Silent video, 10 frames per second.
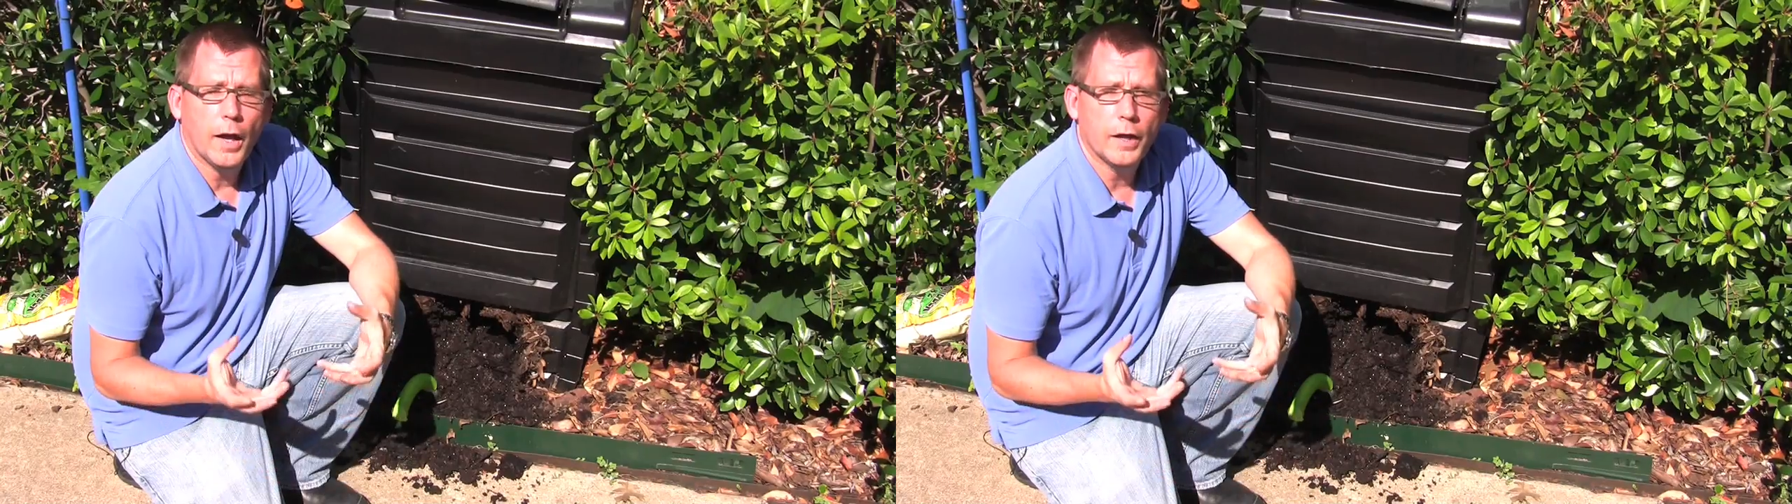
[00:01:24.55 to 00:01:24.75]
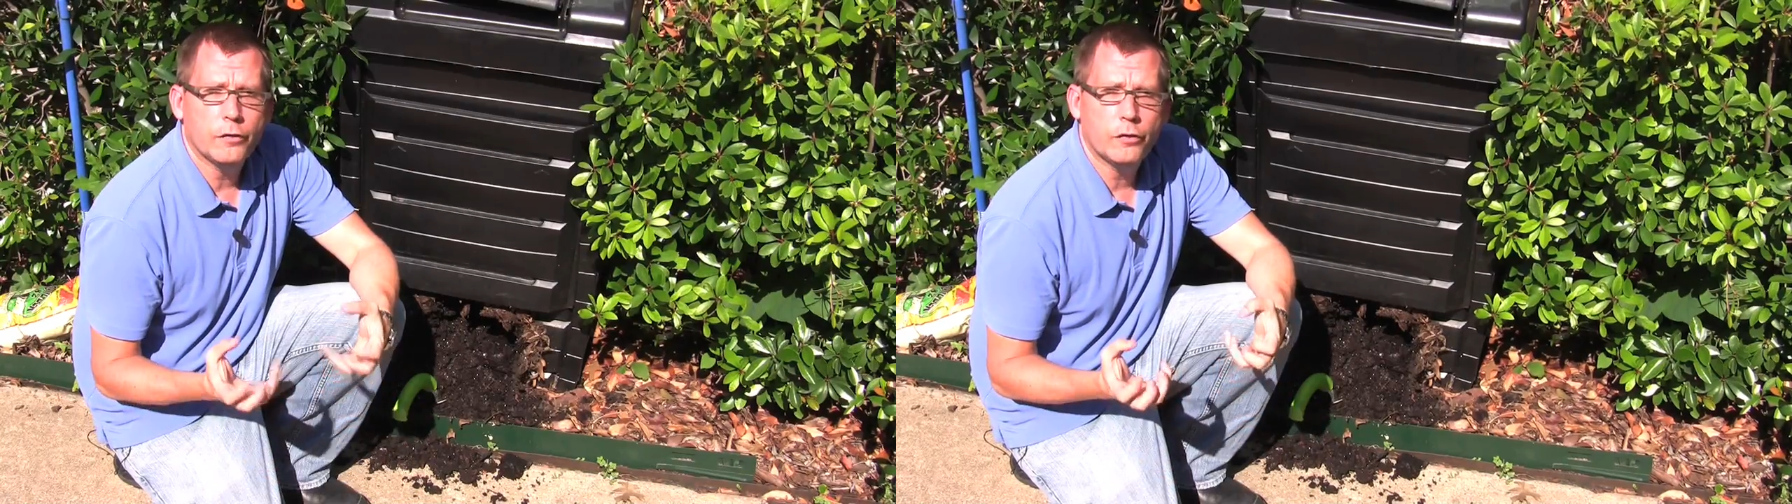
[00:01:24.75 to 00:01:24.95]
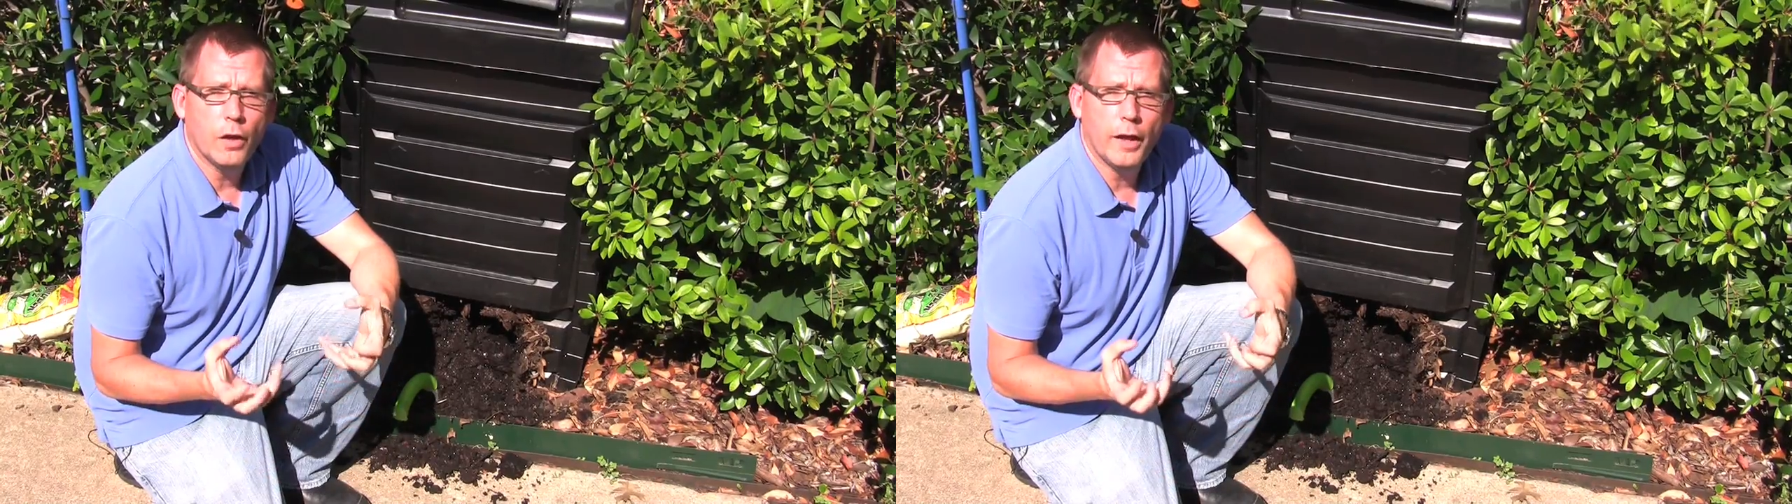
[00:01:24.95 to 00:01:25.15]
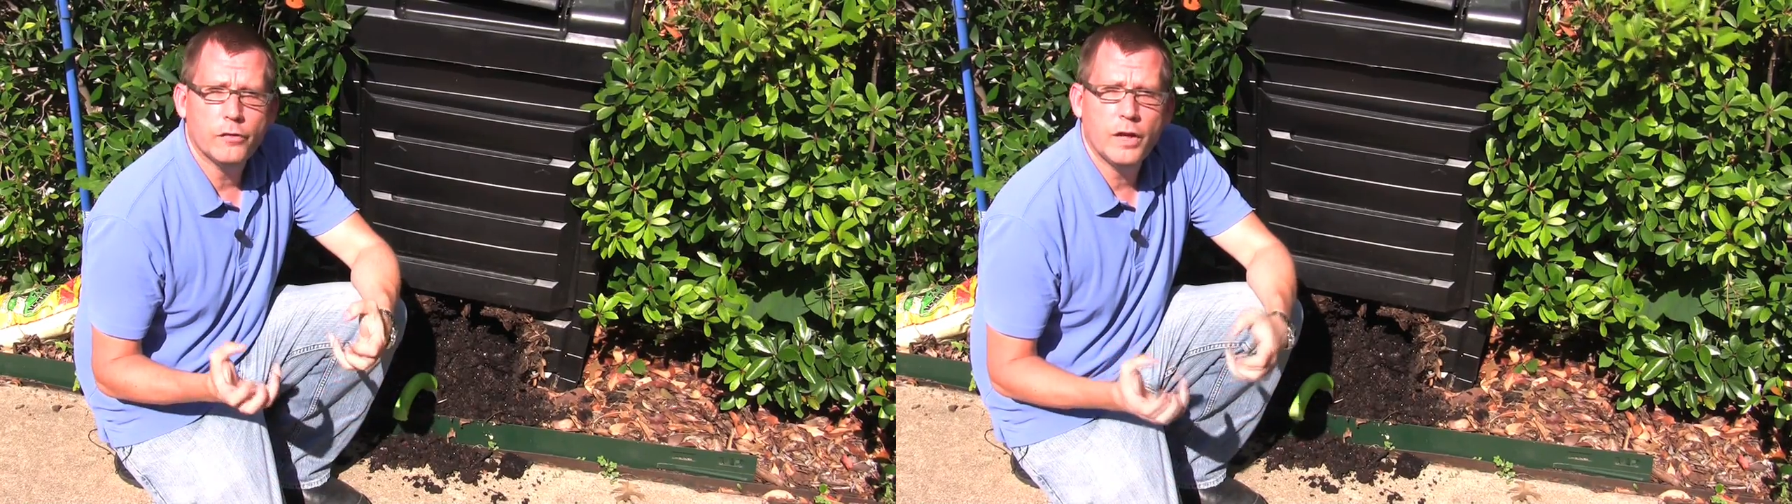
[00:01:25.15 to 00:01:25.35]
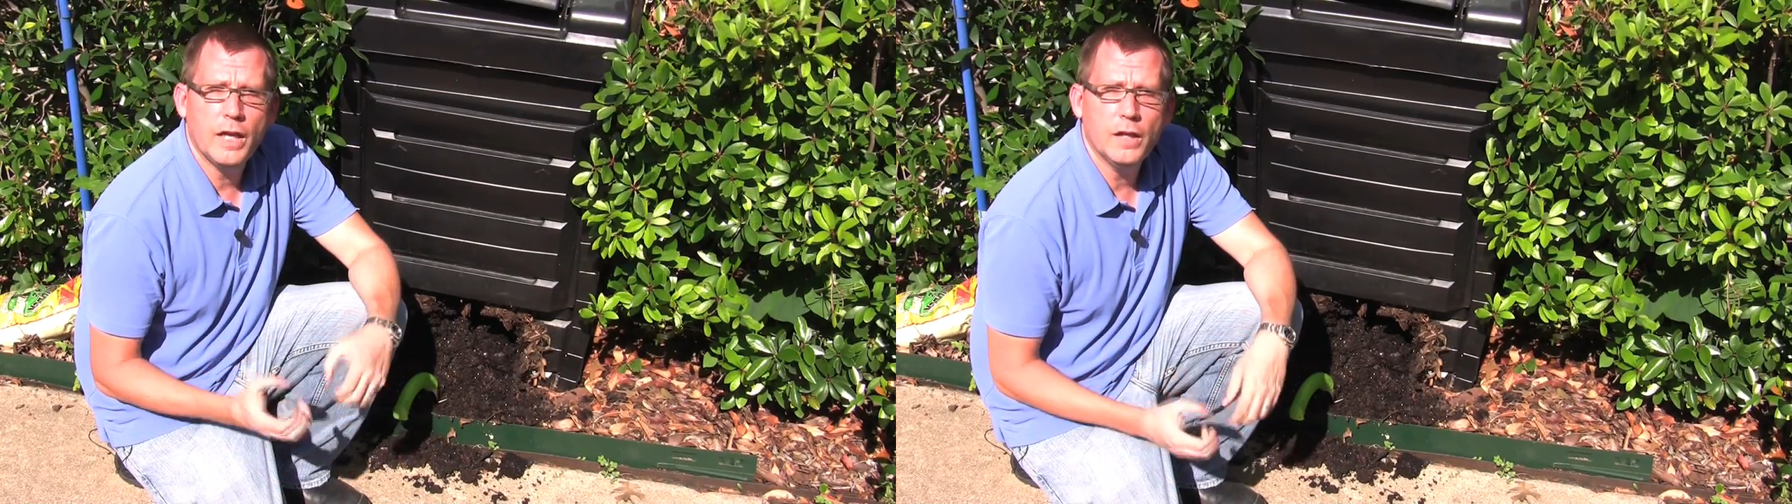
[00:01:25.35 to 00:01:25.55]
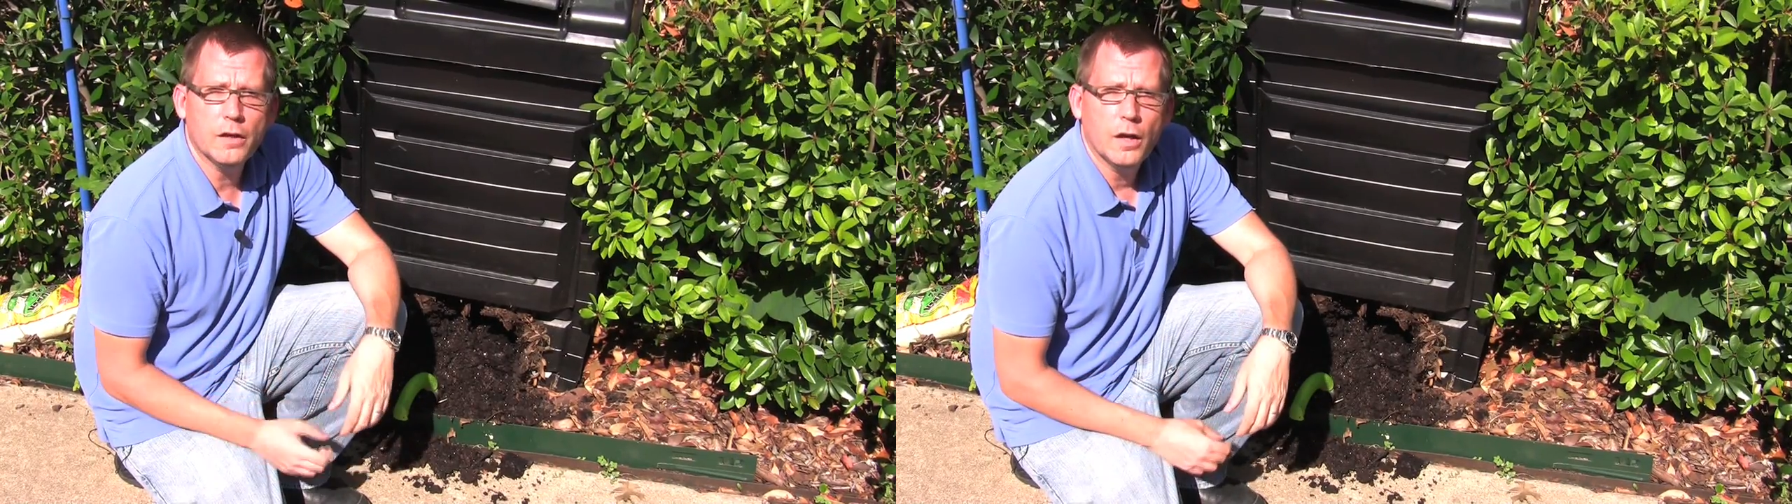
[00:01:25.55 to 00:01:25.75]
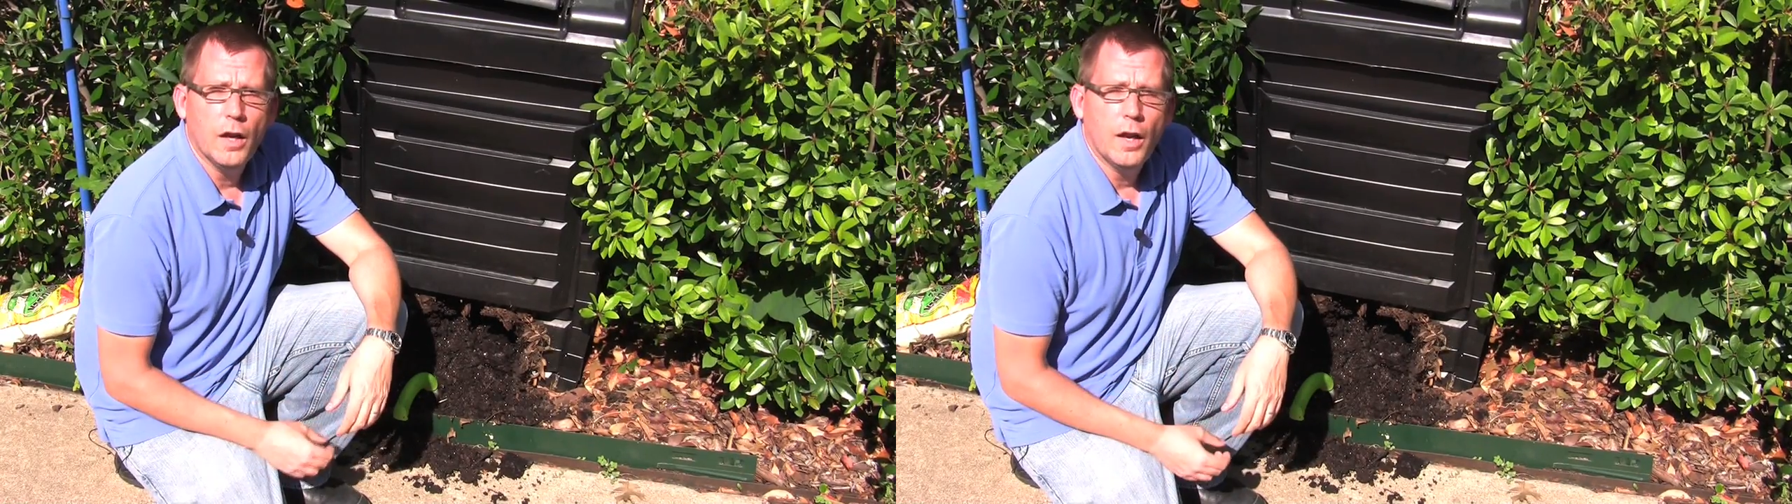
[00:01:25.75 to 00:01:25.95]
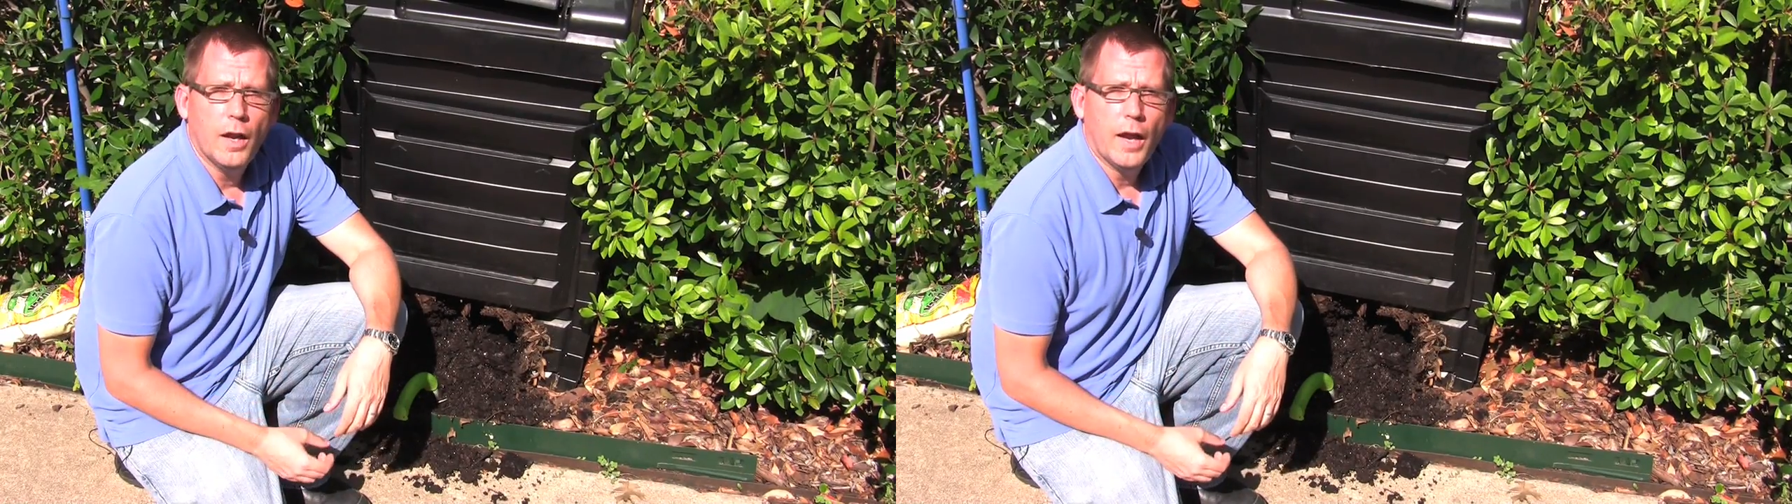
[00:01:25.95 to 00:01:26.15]
it still has heat,
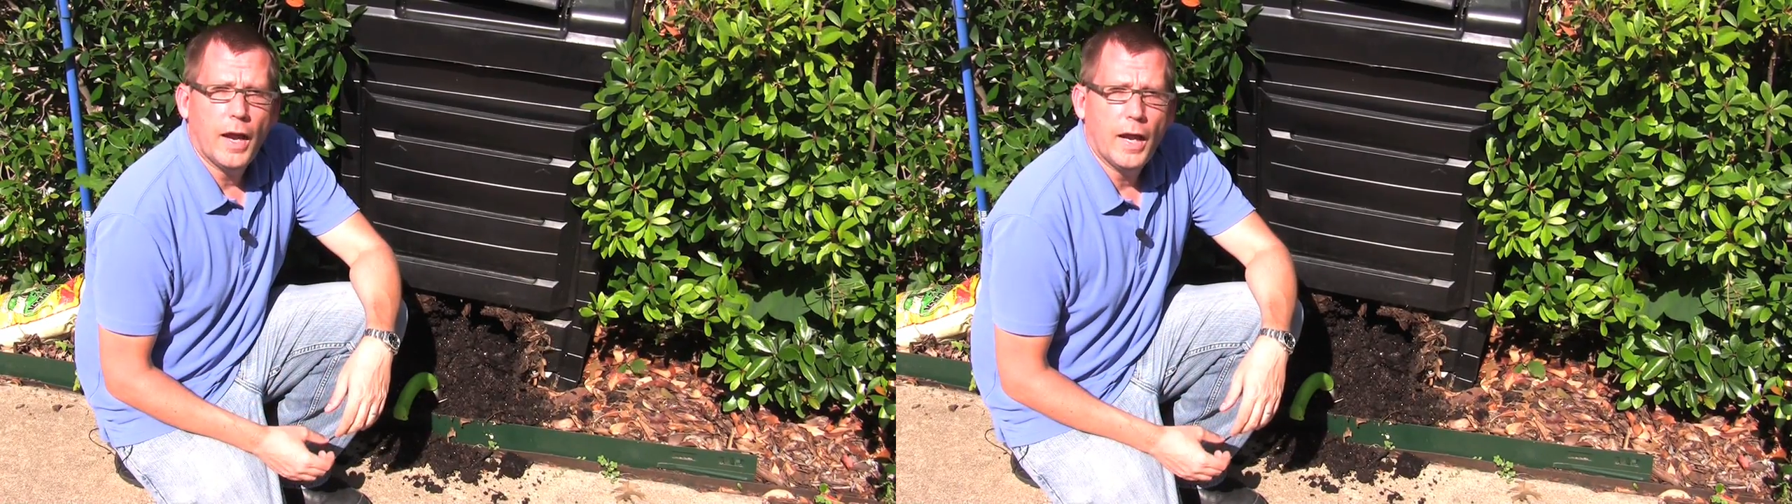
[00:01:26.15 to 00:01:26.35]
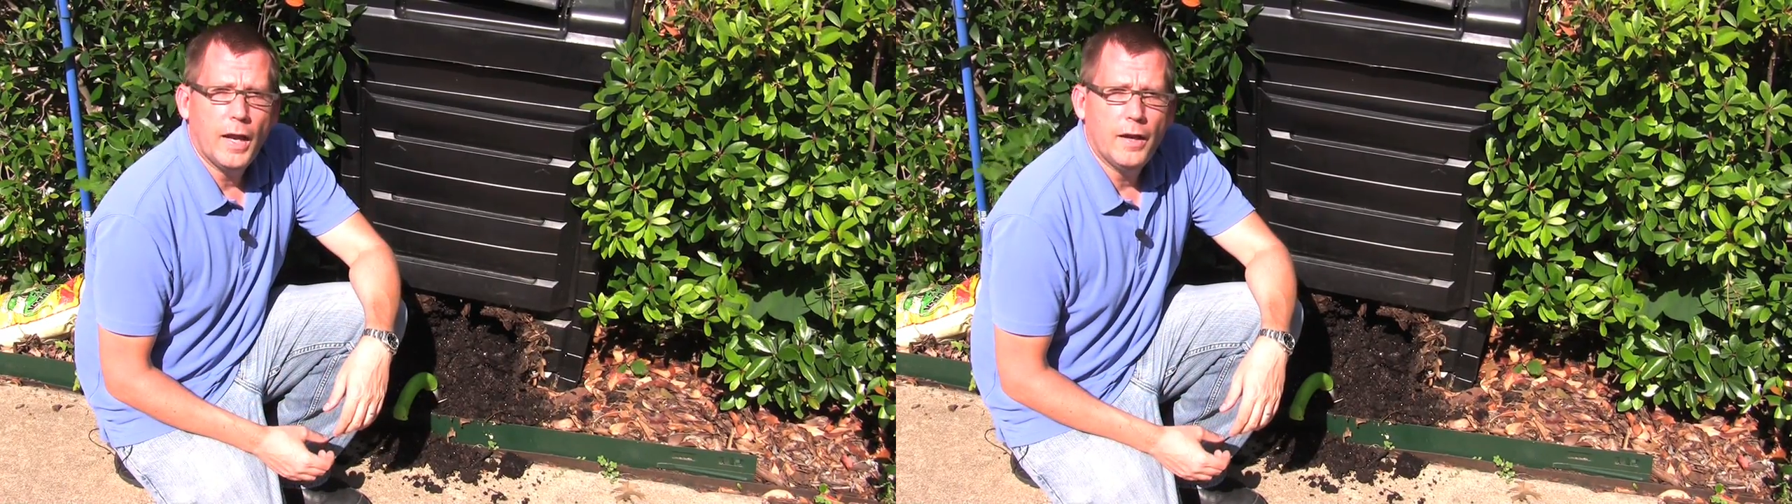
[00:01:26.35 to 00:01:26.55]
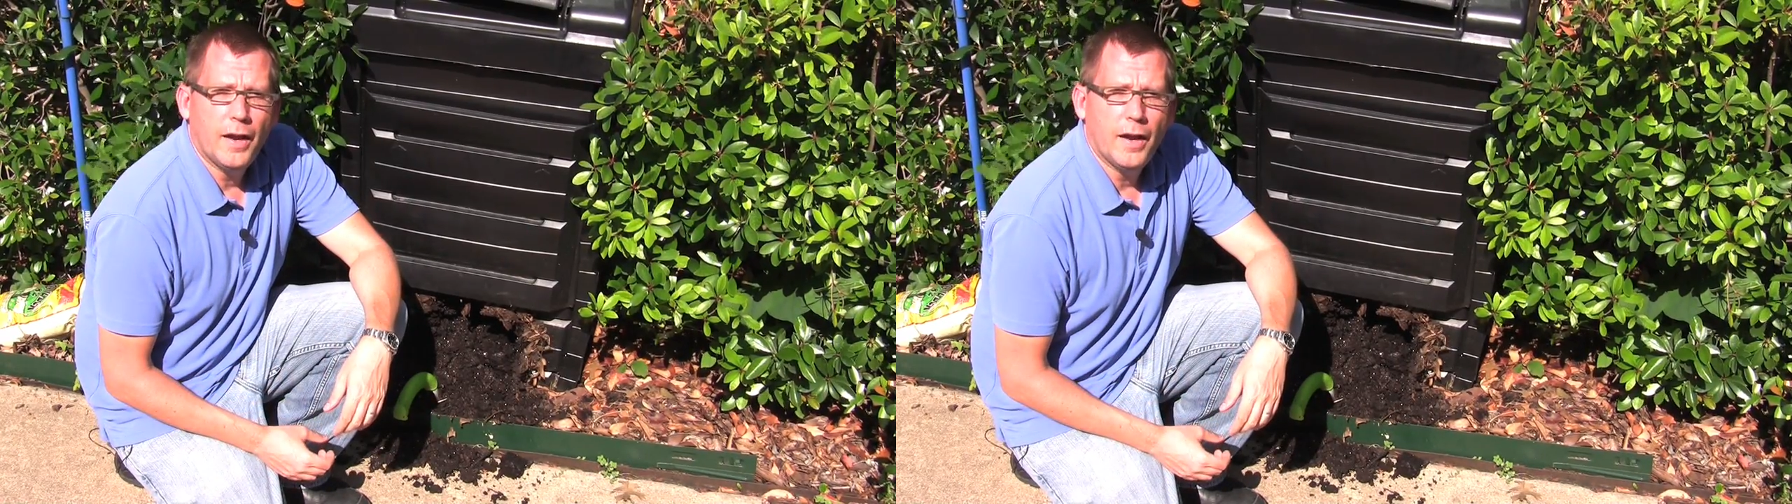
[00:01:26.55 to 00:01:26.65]
and